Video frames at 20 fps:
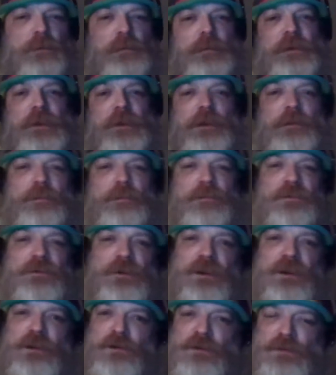will keep
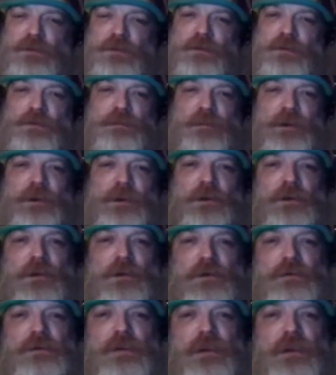trying to make
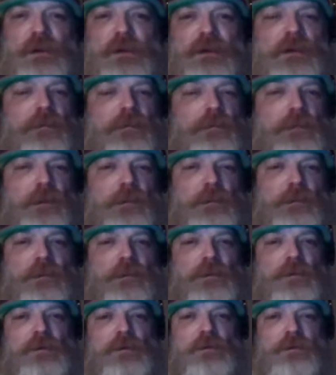contact, people
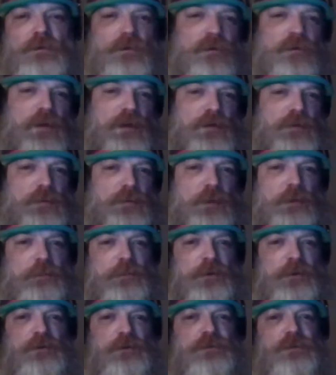will try to make
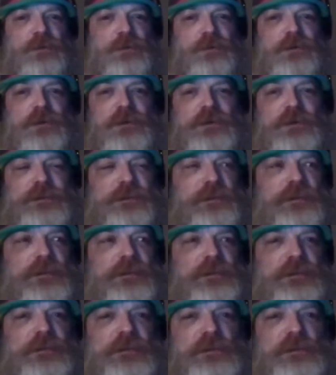peaceful
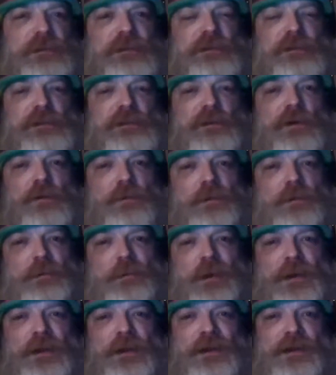and
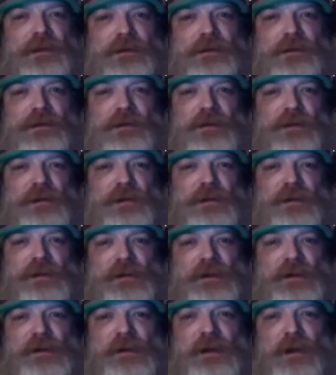open-minded
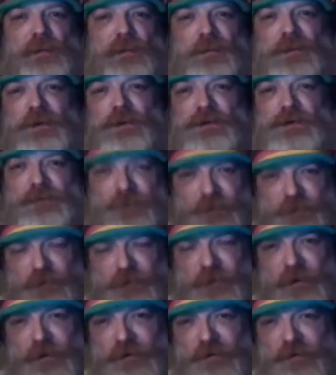approach to
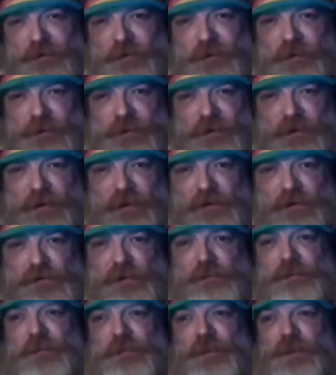this, and at
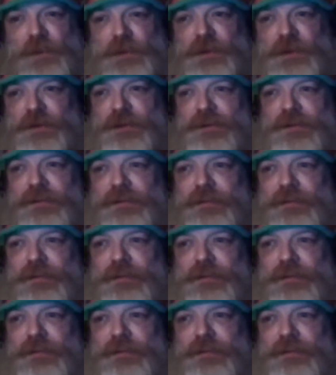some point,